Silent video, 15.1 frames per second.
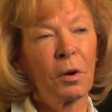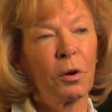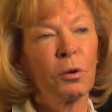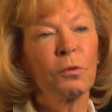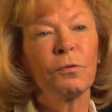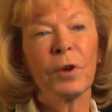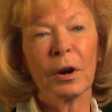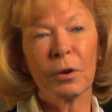
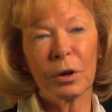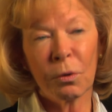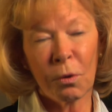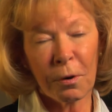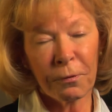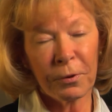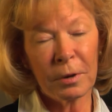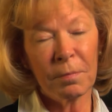who very
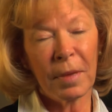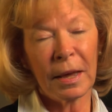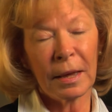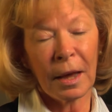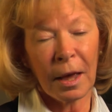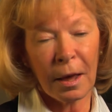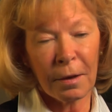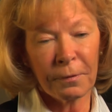often may
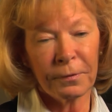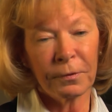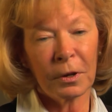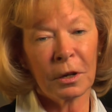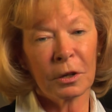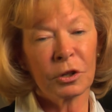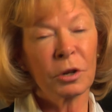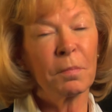have
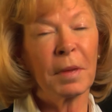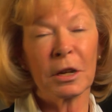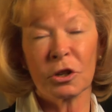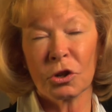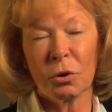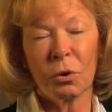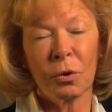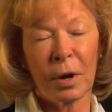
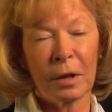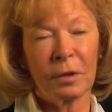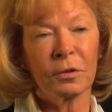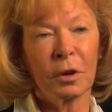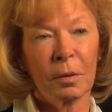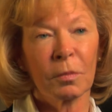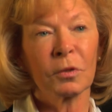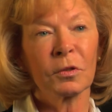dementia or
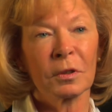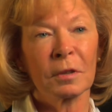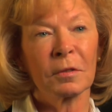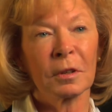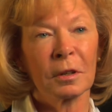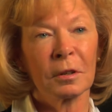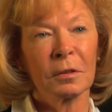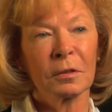Alzheimer's
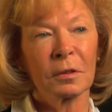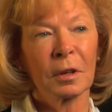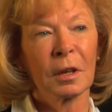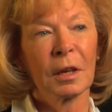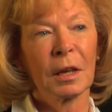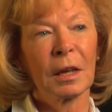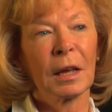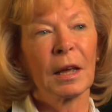disease.
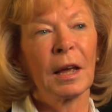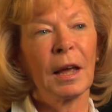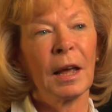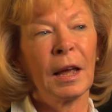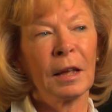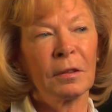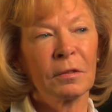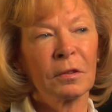
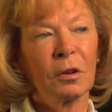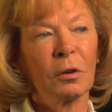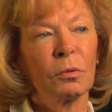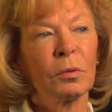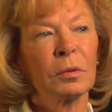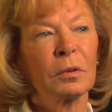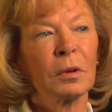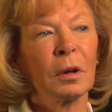And
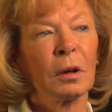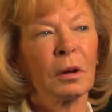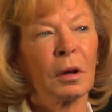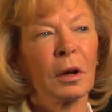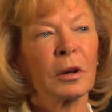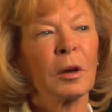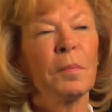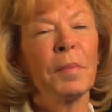so
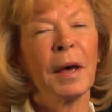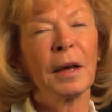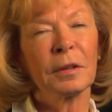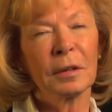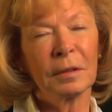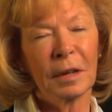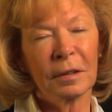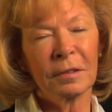a
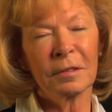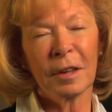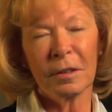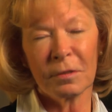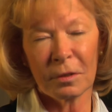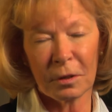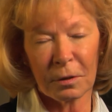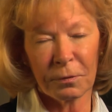companion that's
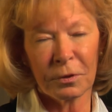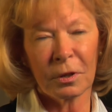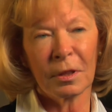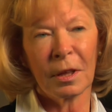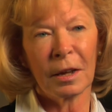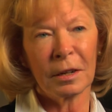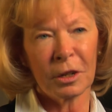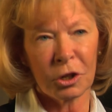sensitive to
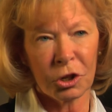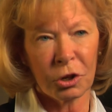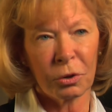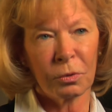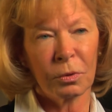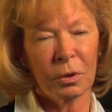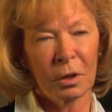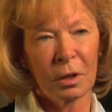that issue
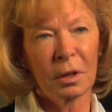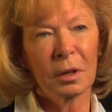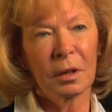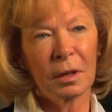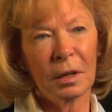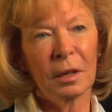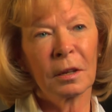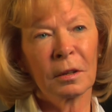
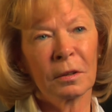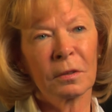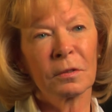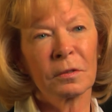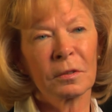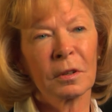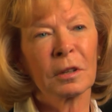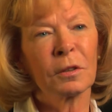
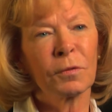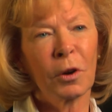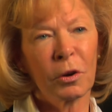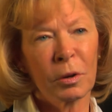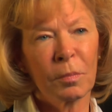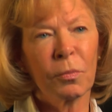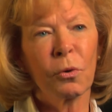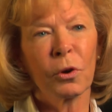is
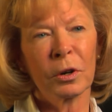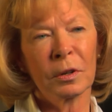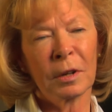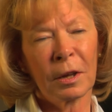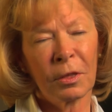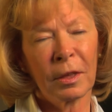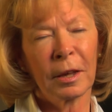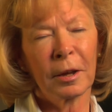very important,
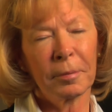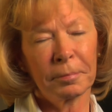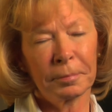I think.